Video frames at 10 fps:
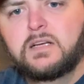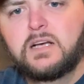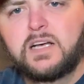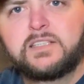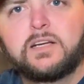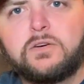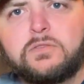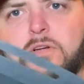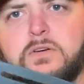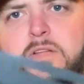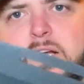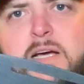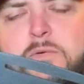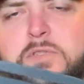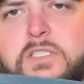I don't know that
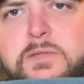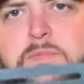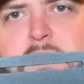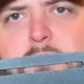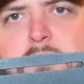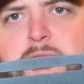I would keep that one.